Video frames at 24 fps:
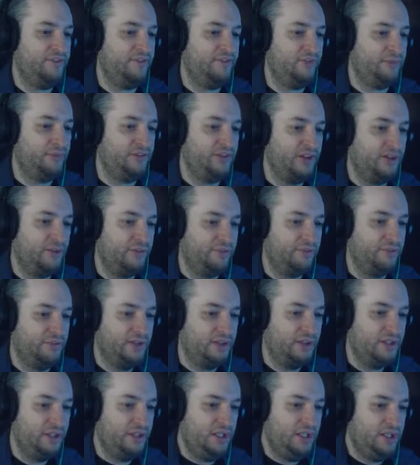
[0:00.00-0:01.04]
himself.
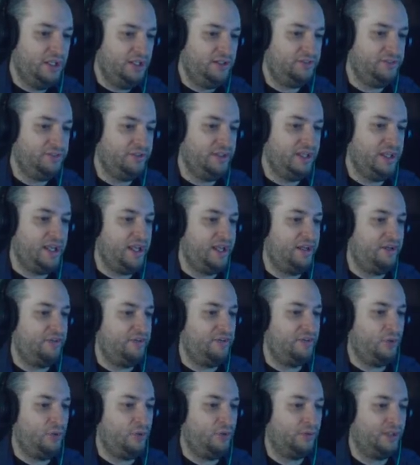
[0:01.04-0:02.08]
He still had
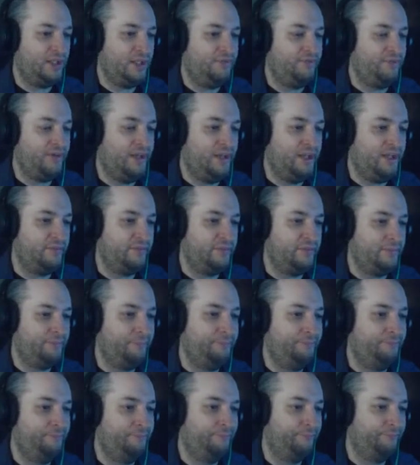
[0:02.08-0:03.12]
his whole life ahead of him.
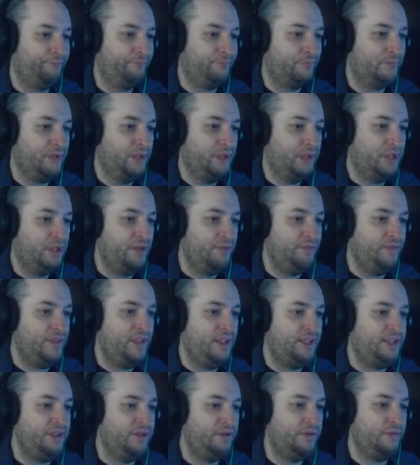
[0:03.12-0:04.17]

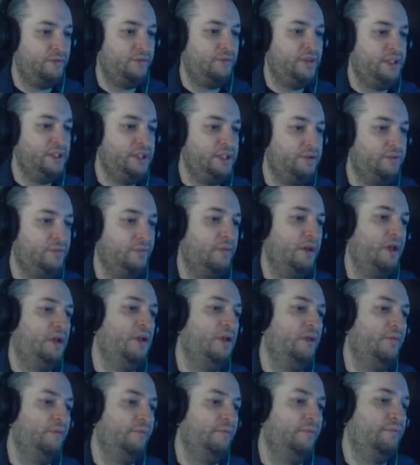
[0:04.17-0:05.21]
Thank you, thank you
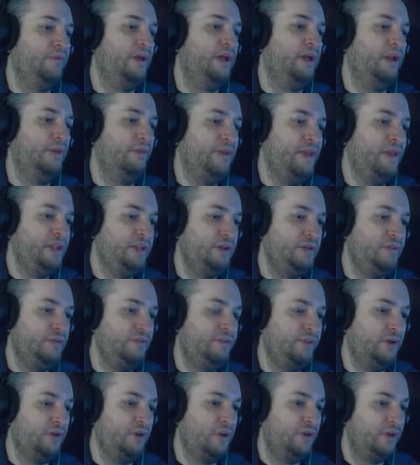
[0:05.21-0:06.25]
all, uh, thank you
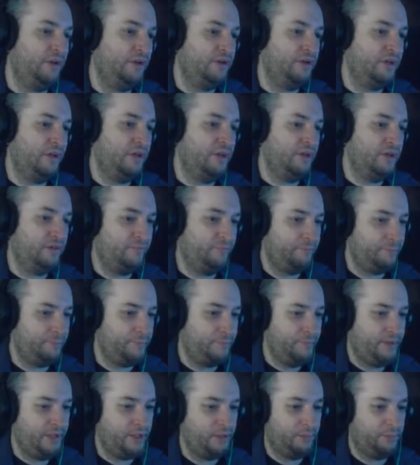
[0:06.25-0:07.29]
for all your help.
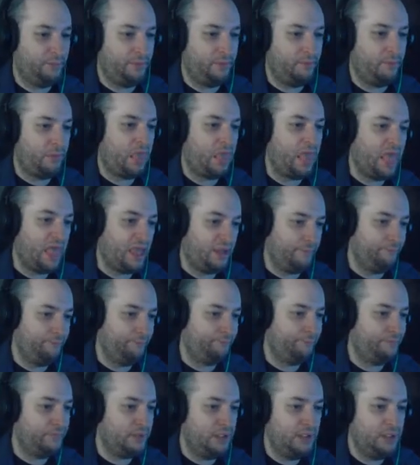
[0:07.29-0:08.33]
Help. Yeah.
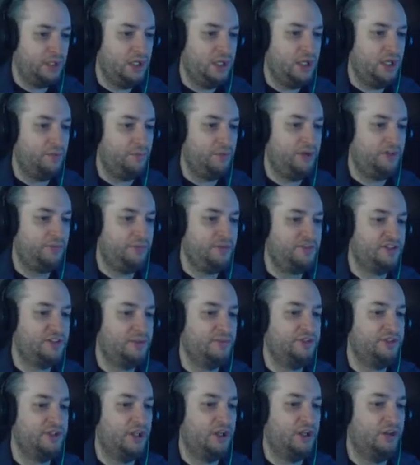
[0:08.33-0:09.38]
It brings me some
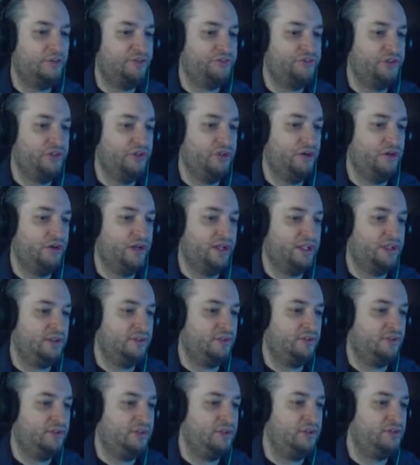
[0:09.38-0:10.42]
solace to know I can
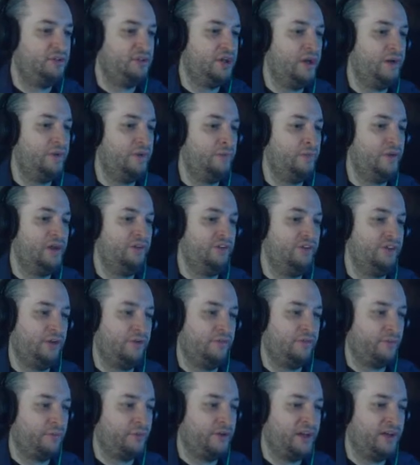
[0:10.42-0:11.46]
still talk with my son
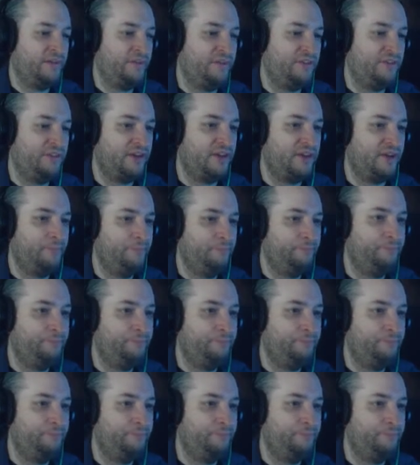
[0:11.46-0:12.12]
from time to time.